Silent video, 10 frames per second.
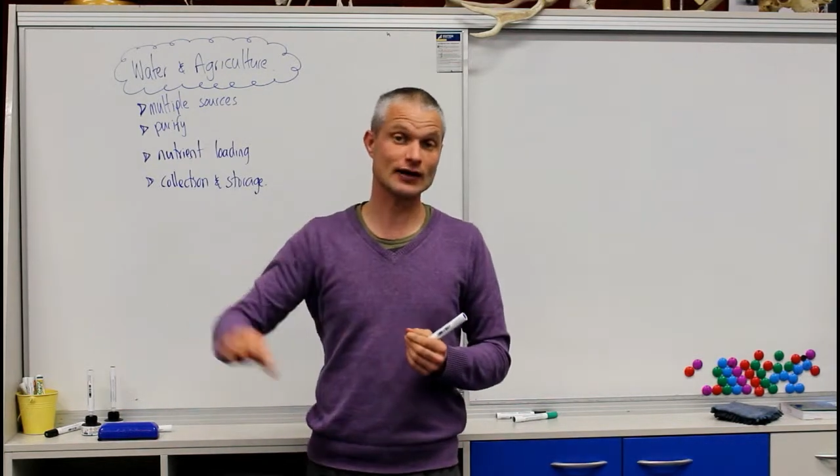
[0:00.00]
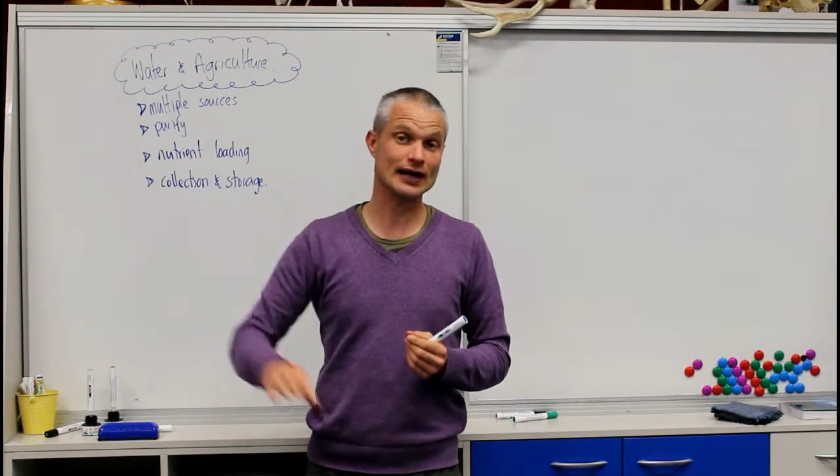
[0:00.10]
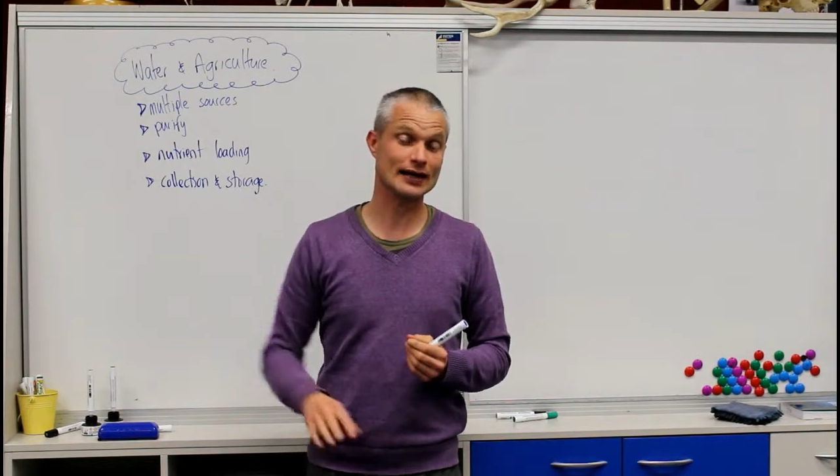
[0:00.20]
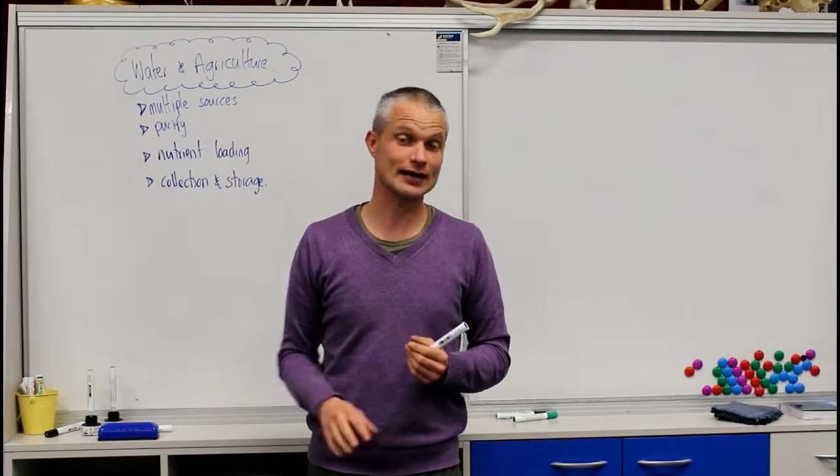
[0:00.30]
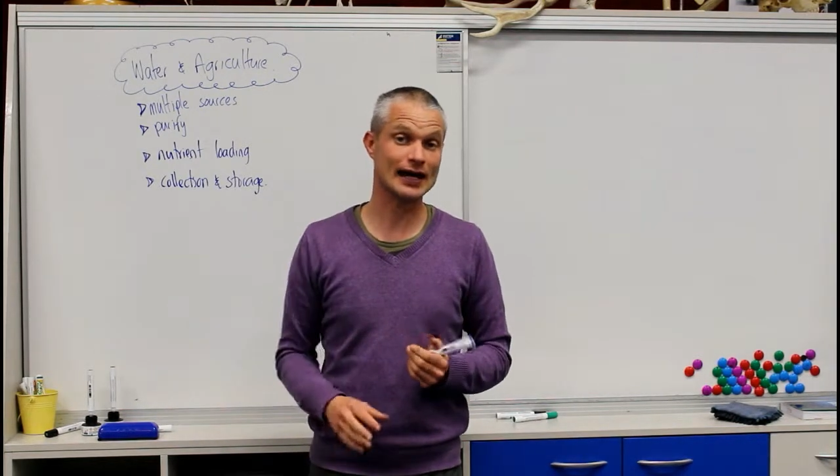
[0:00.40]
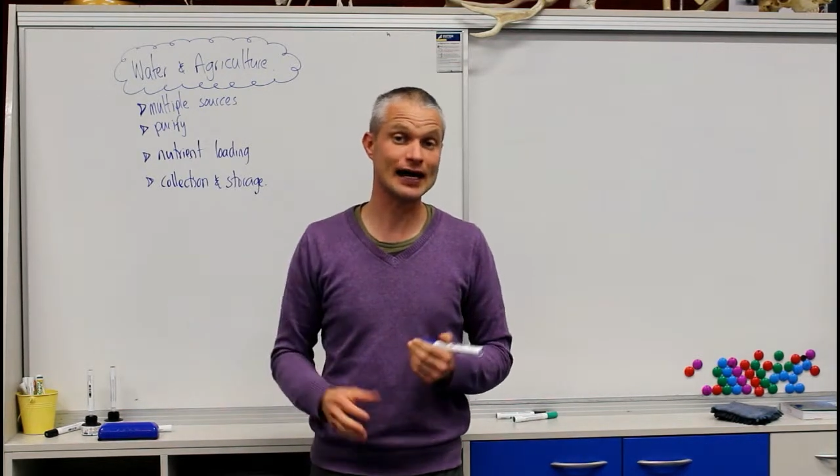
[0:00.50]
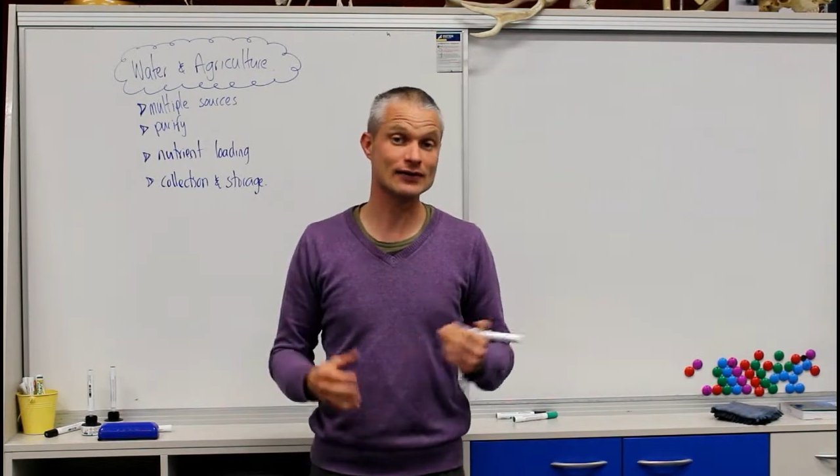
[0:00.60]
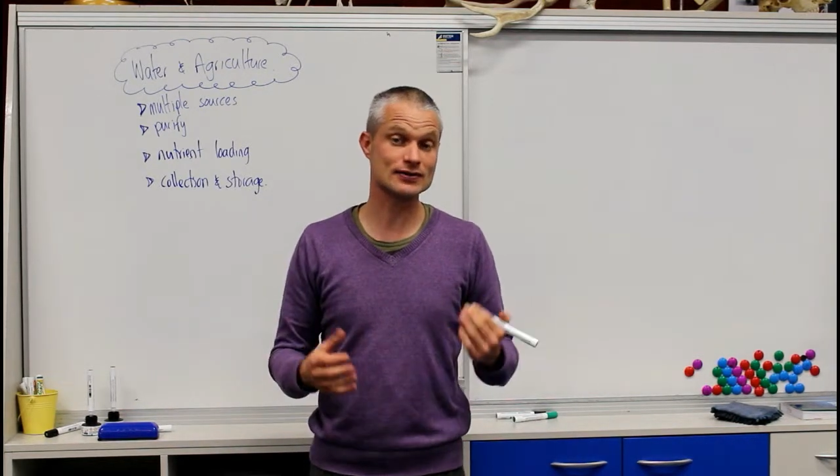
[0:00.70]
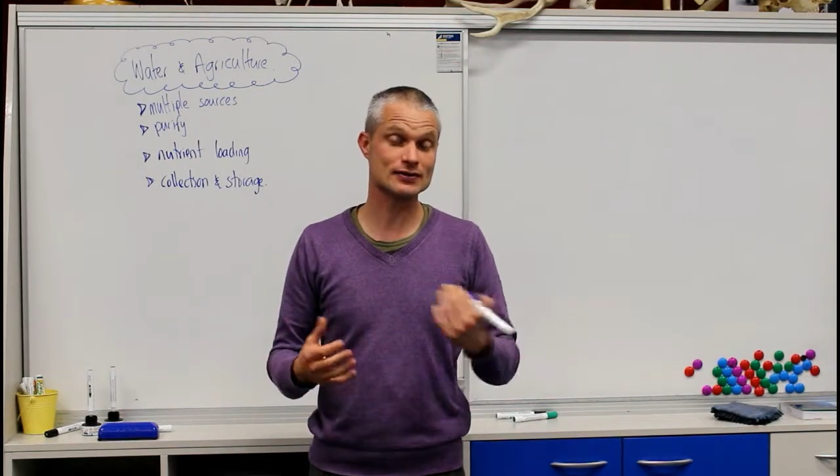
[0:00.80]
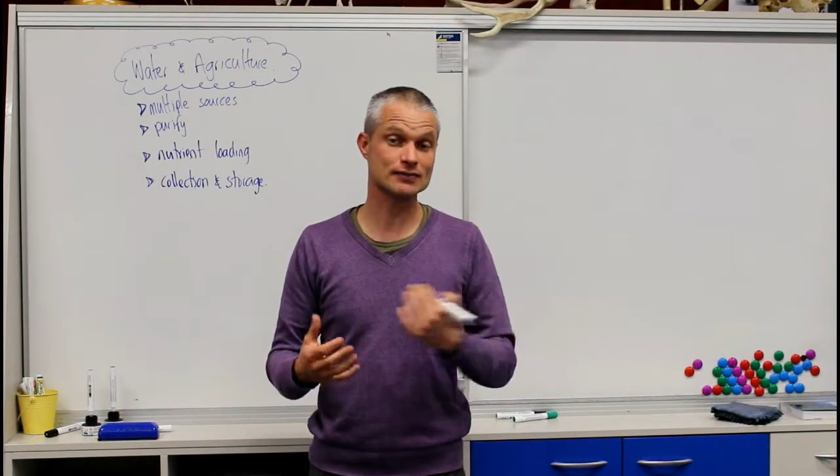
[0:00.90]
out of the
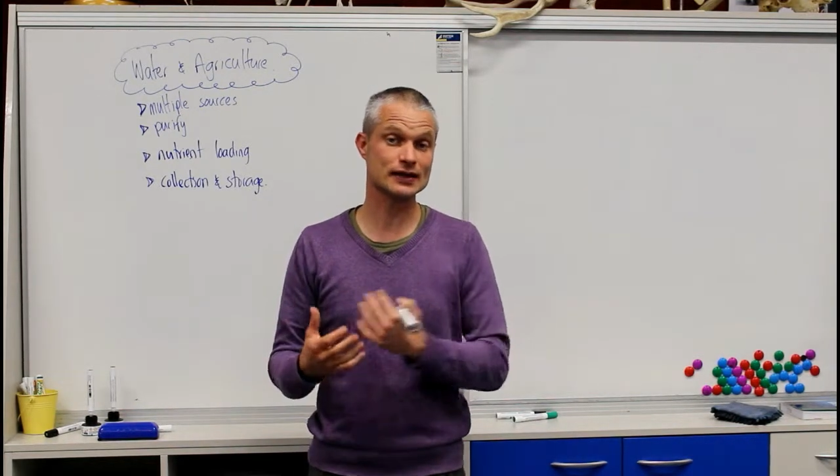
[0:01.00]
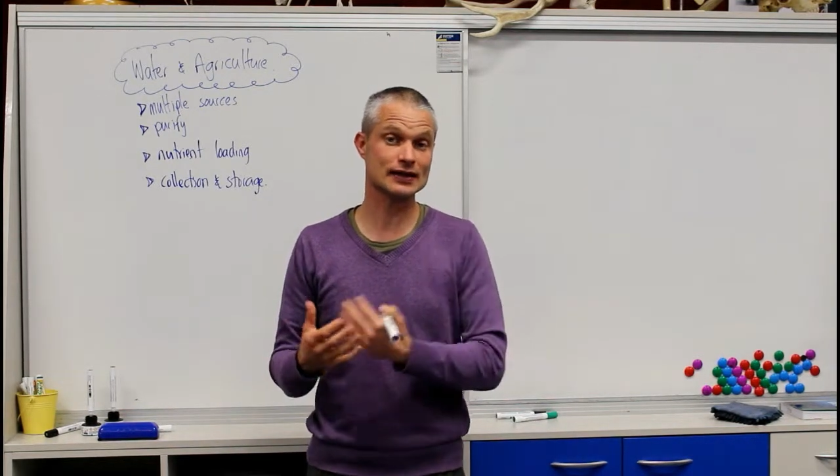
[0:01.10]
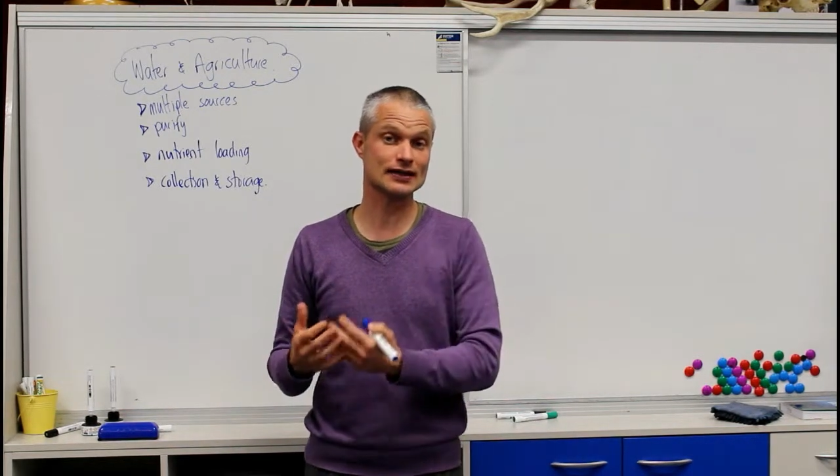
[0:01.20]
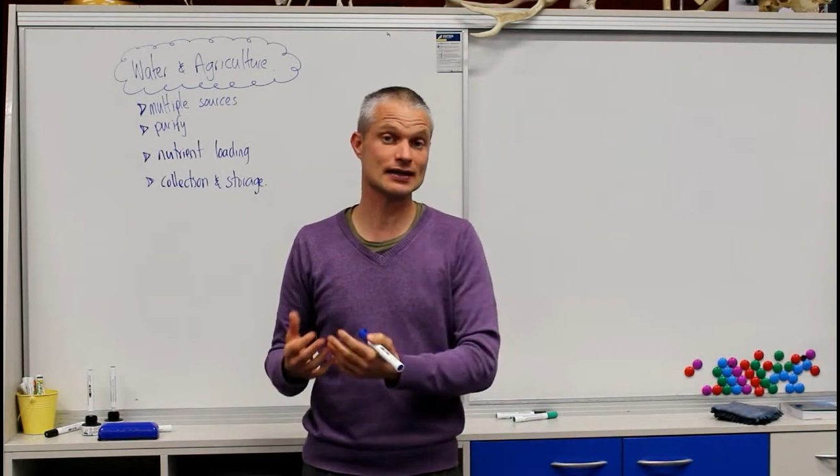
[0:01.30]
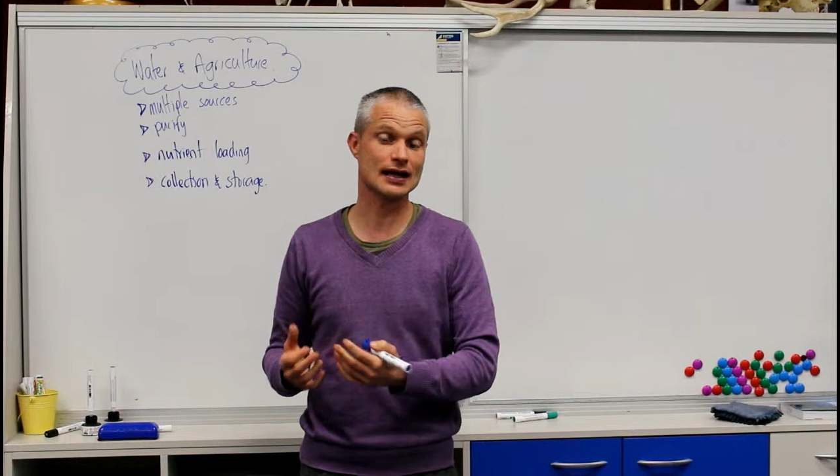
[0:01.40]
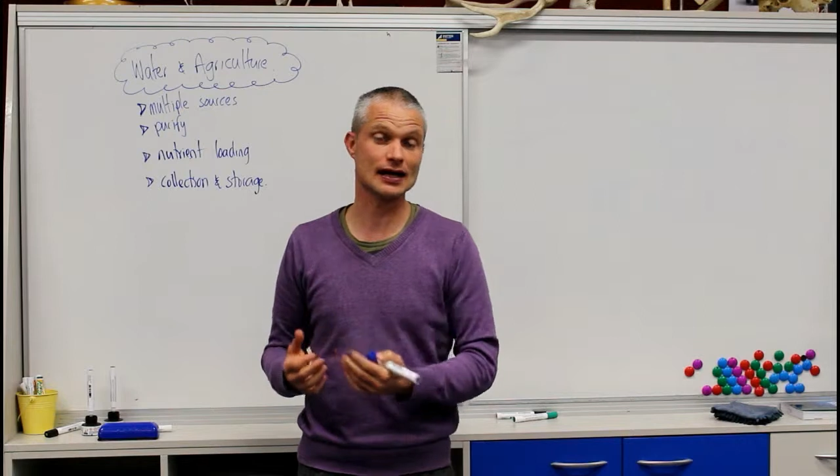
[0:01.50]
house and been